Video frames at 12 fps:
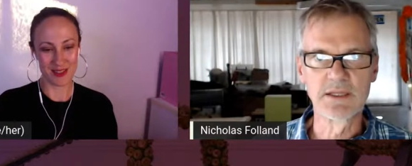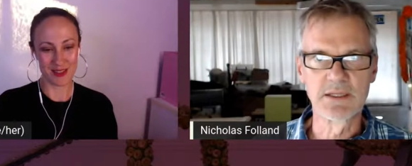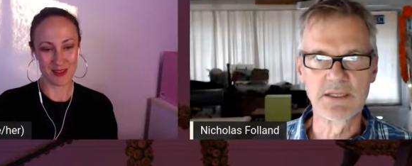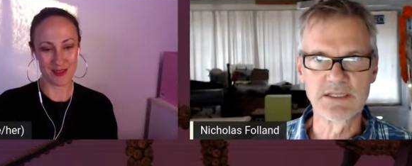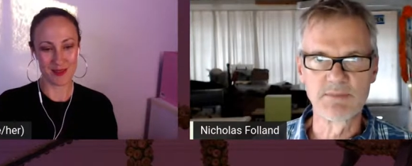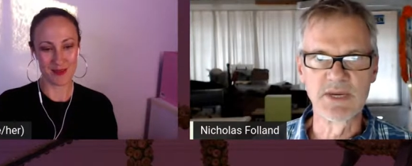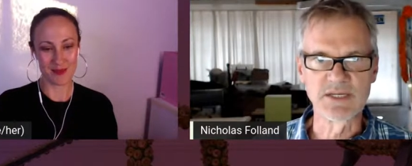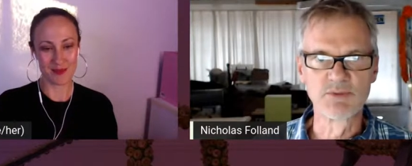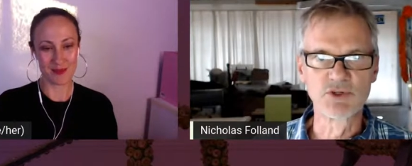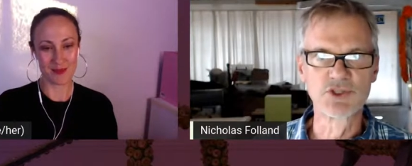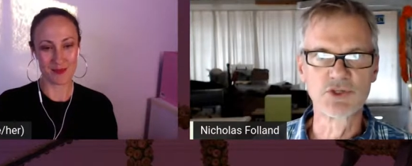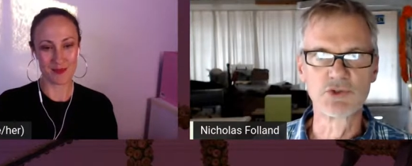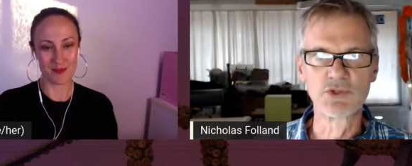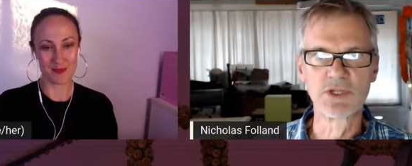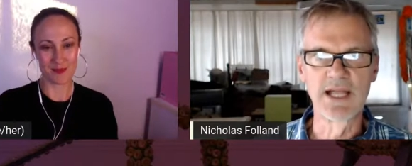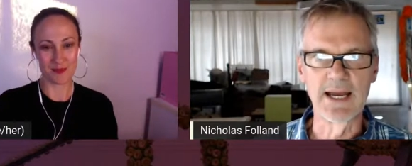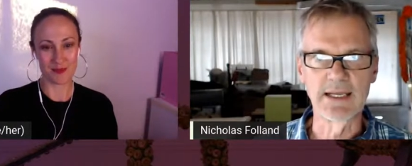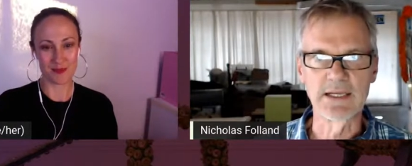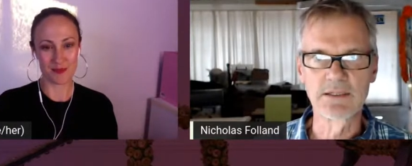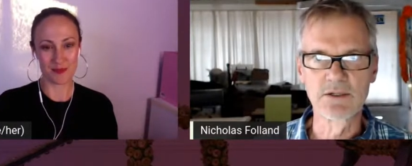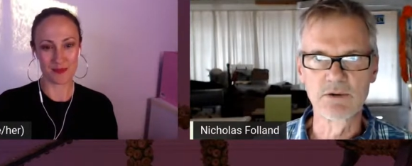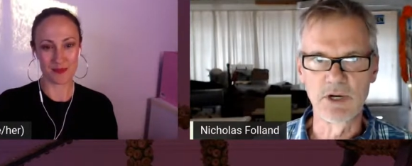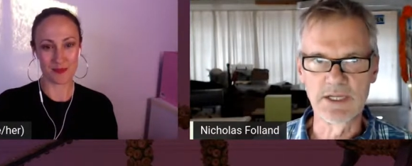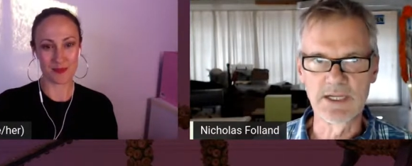Speaker 1: that there's a much more jewel-like
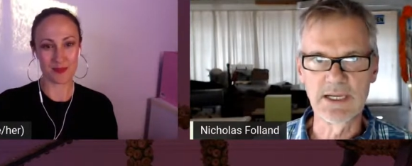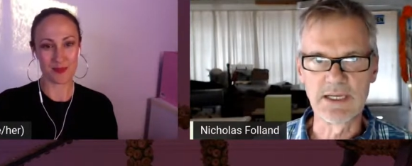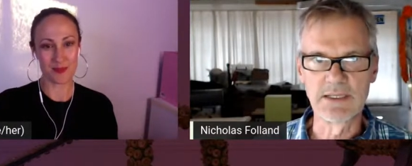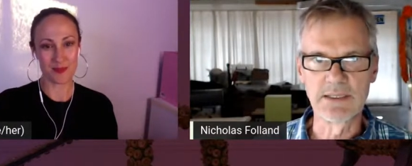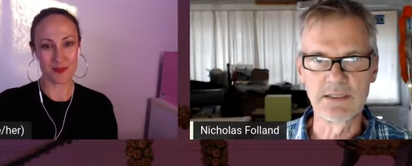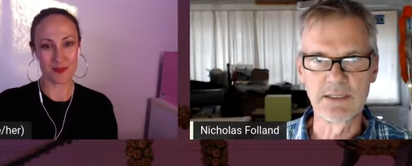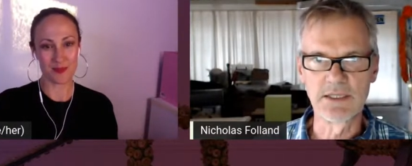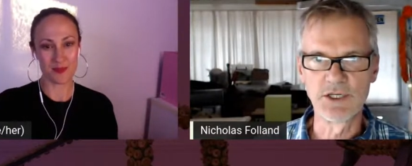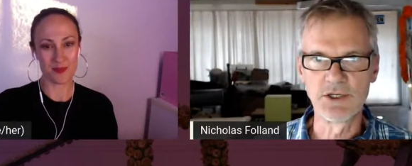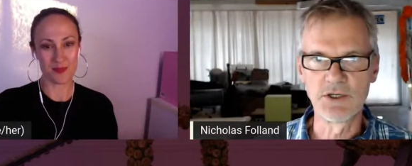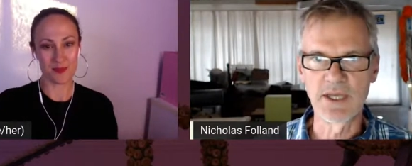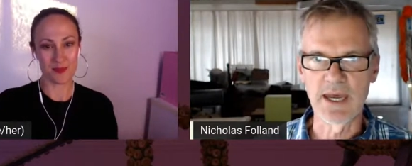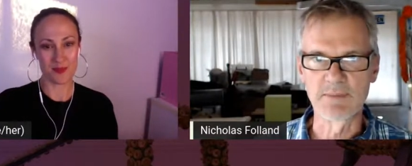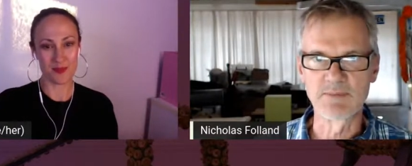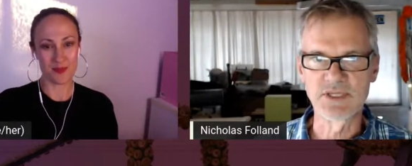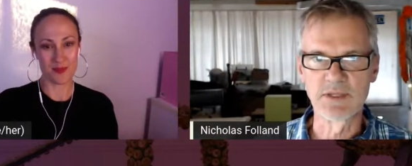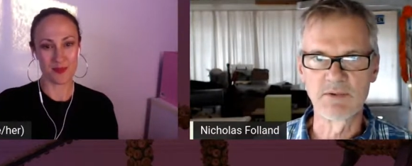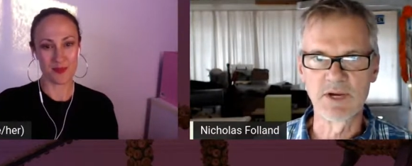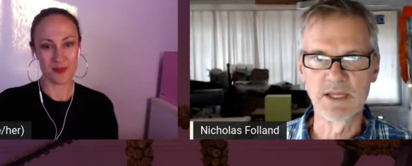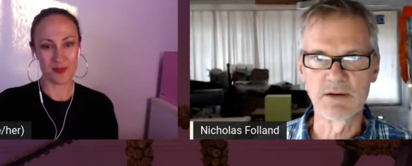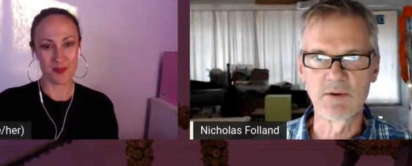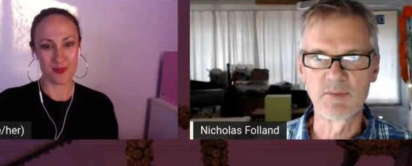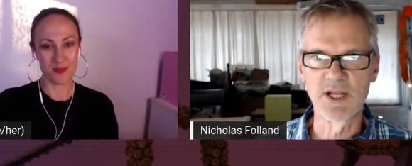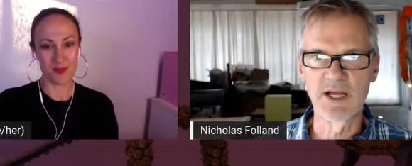quality in, in the new caps and the way they
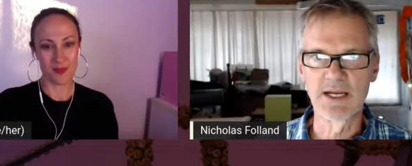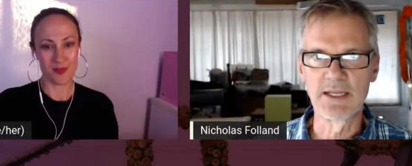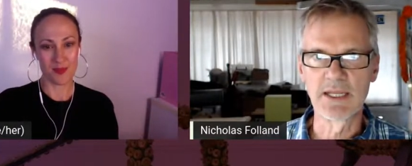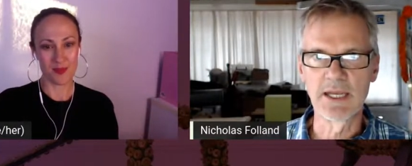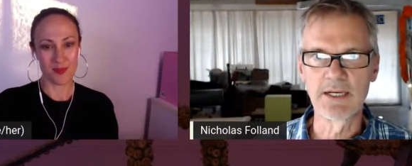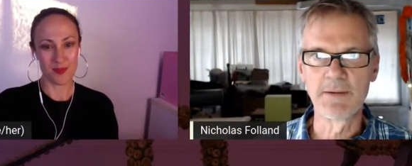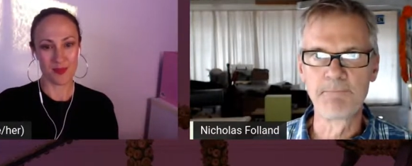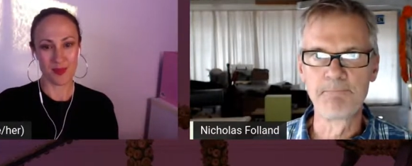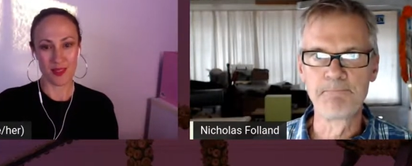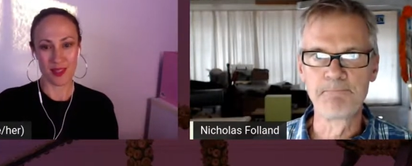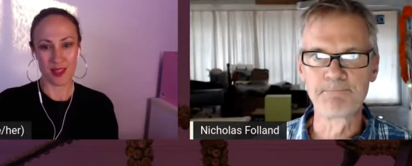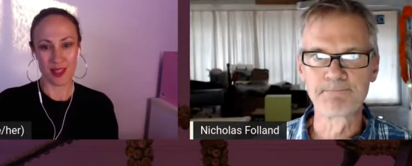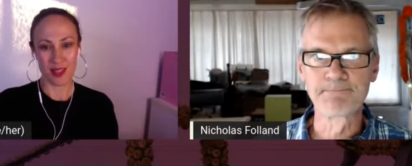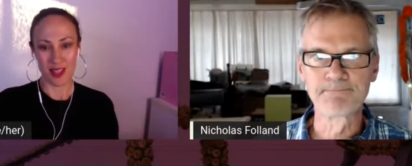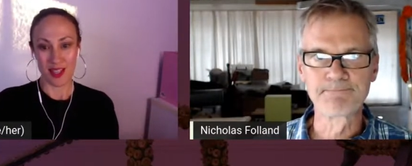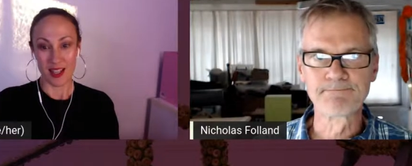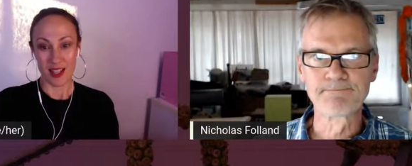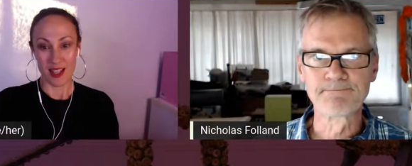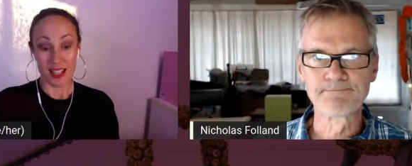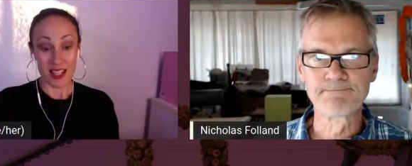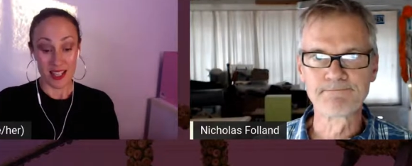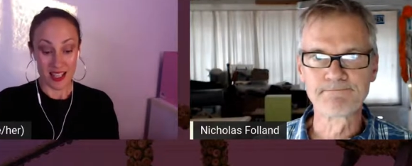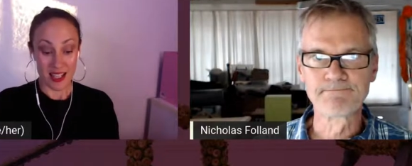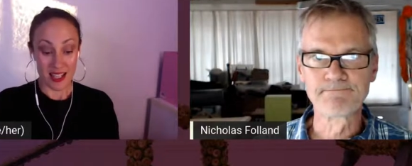are applied in the end.
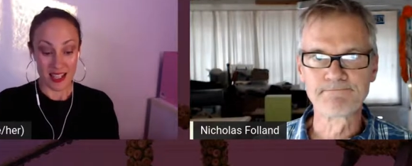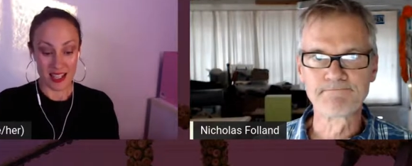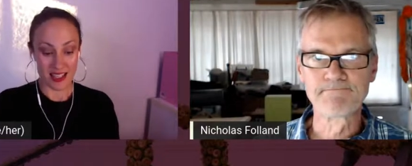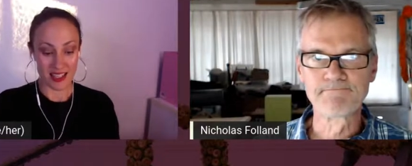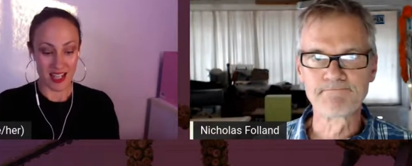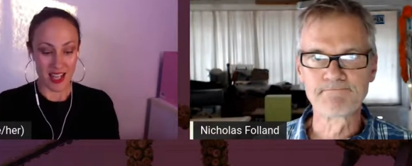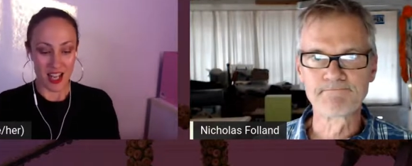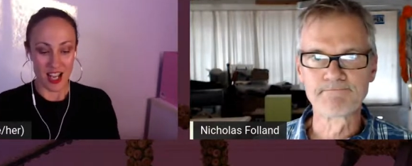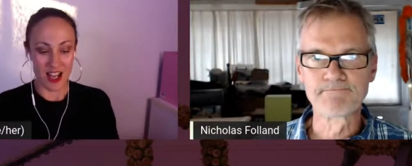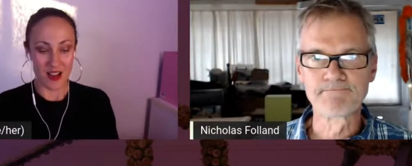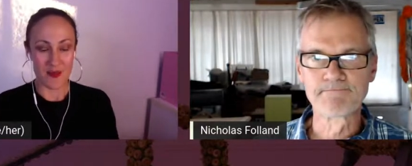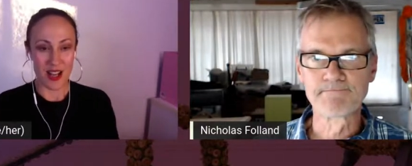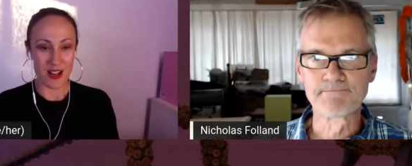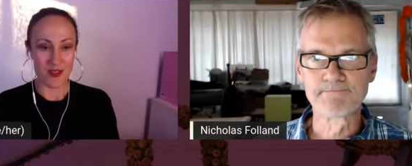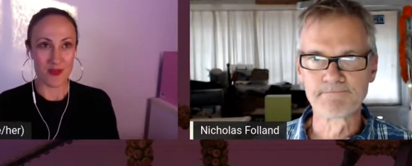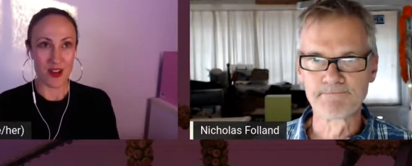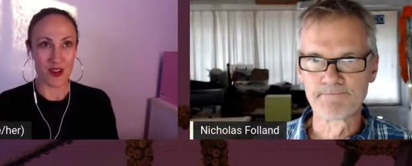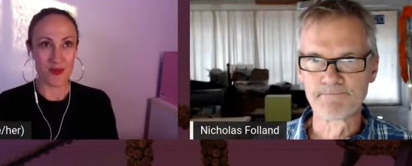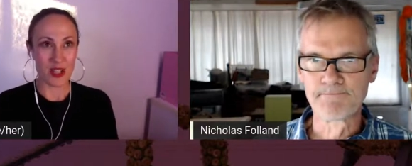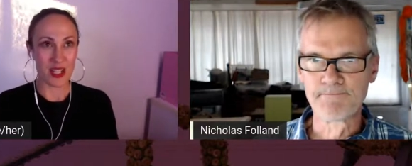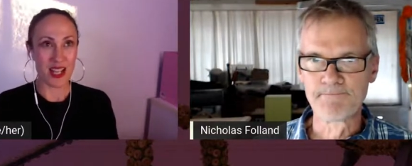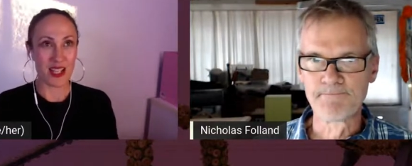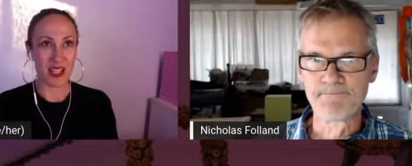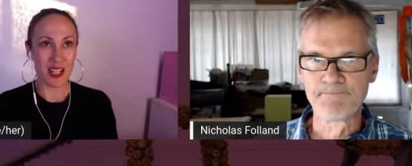
Speaker 2: Yes, um, and very
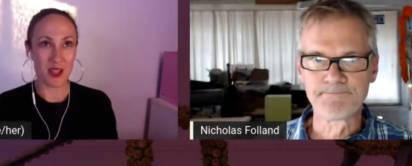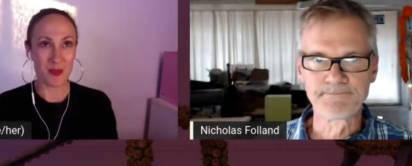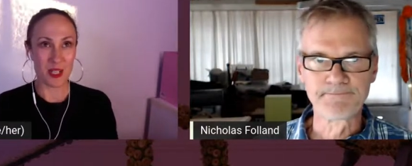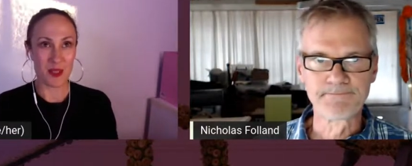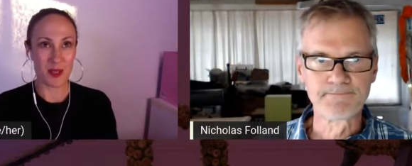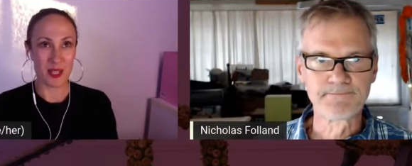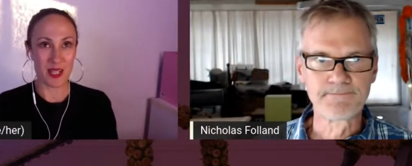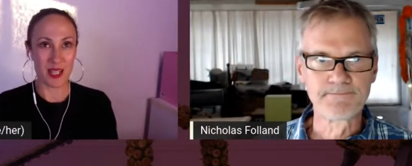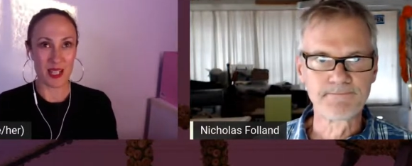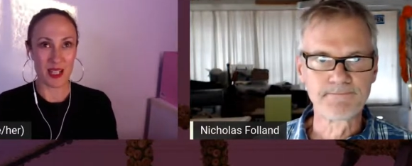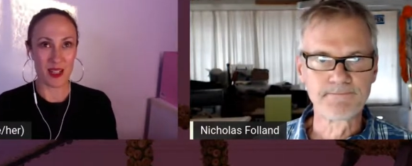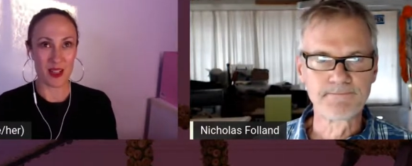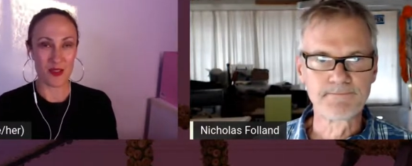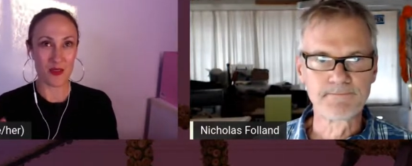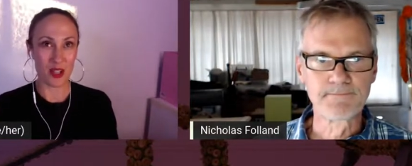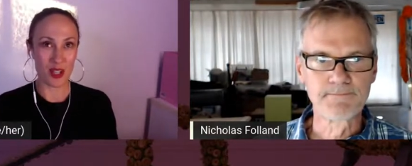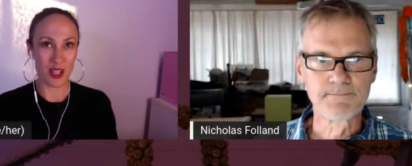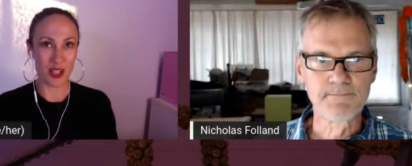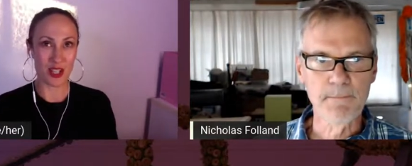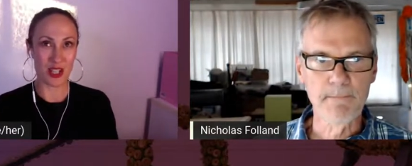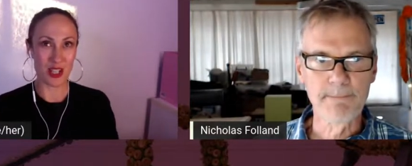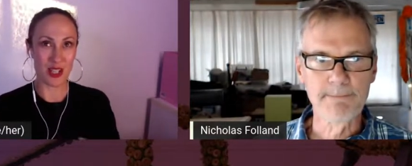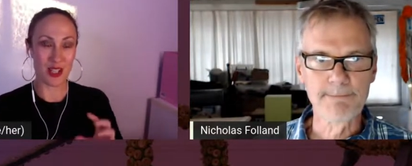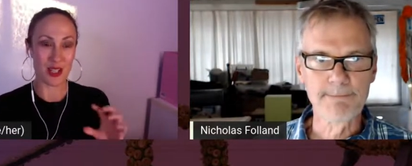much that link between the the
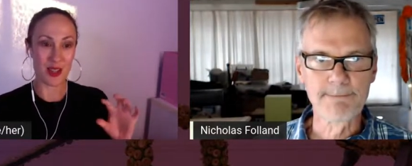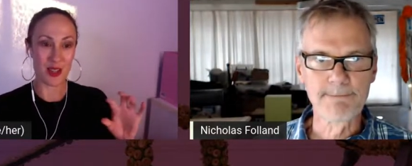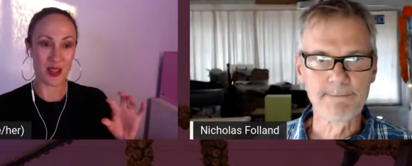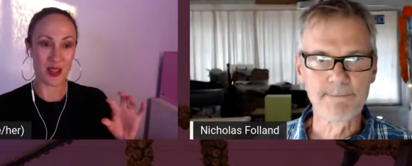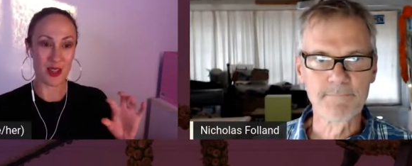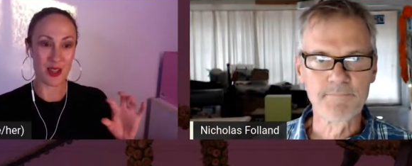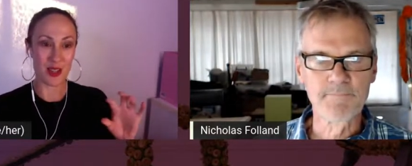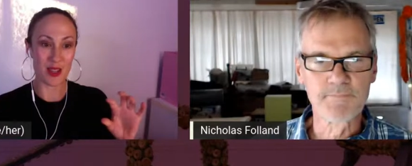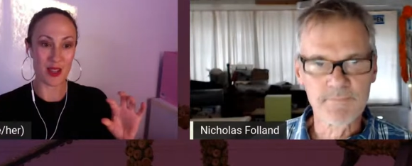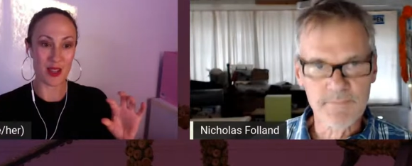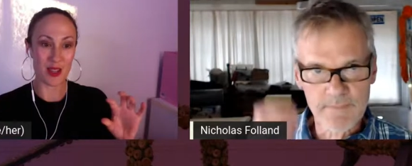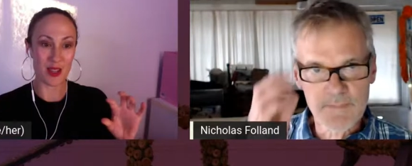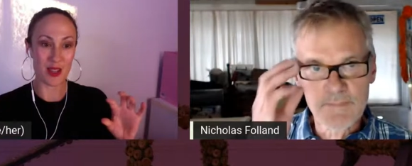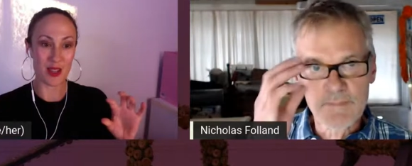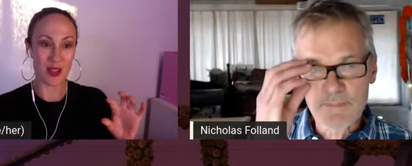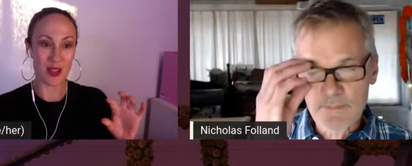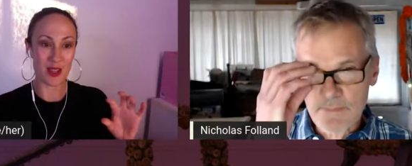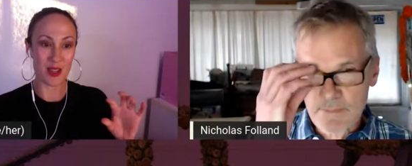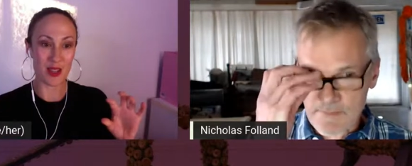furniture and then the branches in the second